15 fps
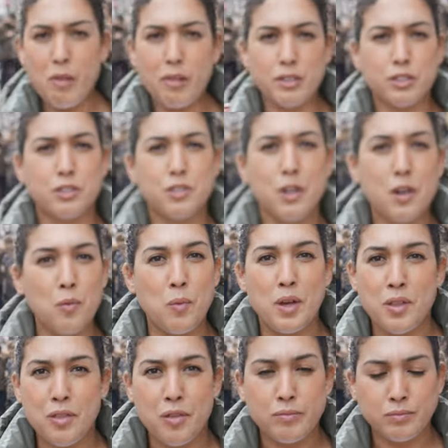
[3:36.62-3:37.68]
Let's start
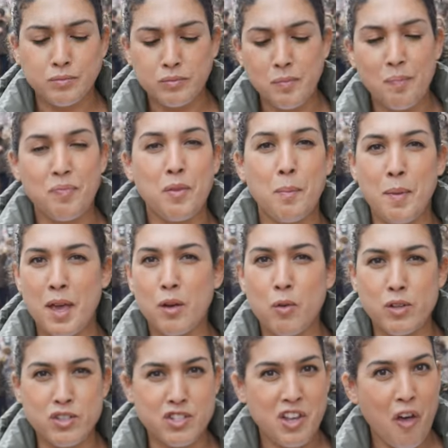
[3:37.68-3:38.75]
with the
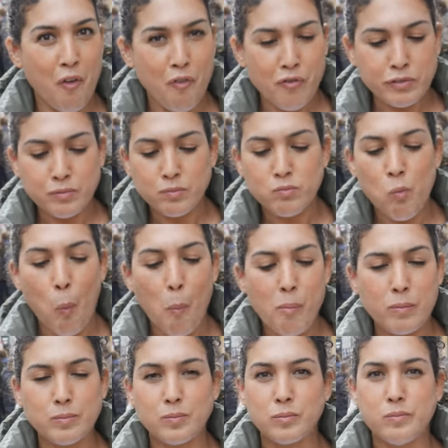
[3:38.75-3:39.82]
bagel itself.
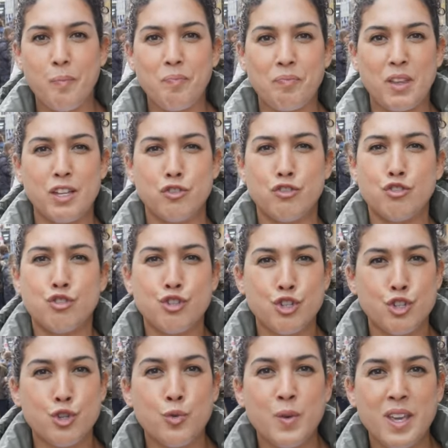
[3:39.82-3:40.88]
It's
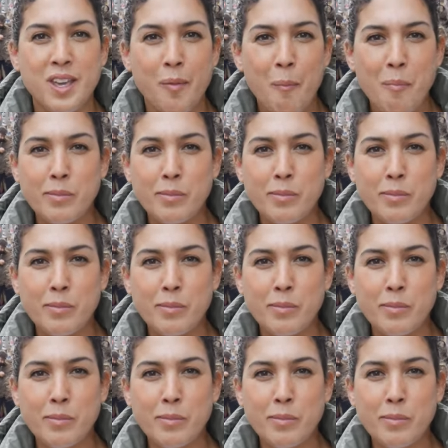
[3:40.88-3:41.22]
chewy,